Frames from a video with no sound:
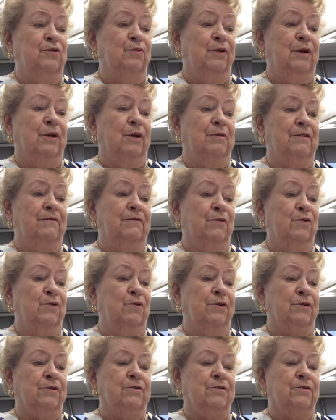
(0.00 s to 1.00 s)
women
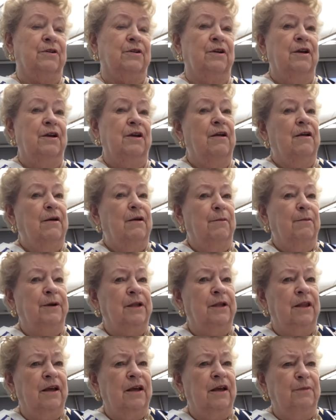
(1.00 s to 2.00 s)
voters, but
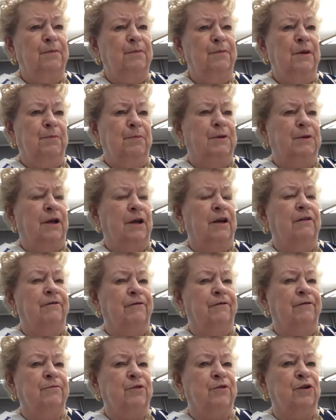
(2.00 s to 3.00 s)
a lot of people came
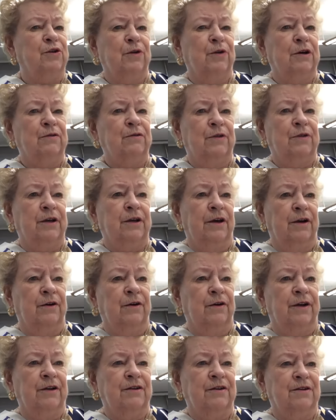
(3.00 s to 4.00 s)
from surrounding
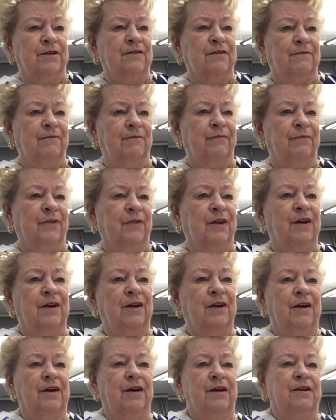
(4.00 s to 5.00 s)
areas
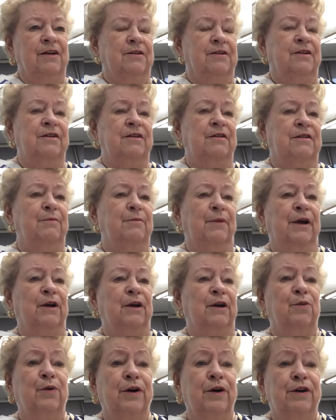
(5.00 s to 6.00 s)
because it didn't
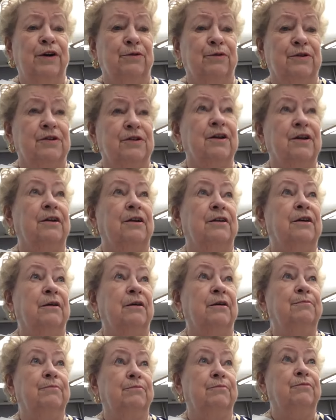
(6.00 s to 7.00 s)
matter where you signed
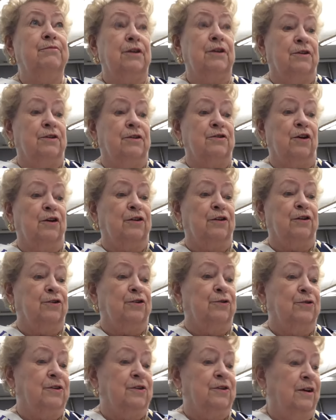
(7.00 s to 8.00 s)
up, just as long as
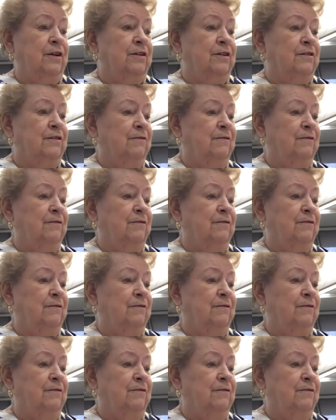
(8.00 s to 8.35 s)
you sign.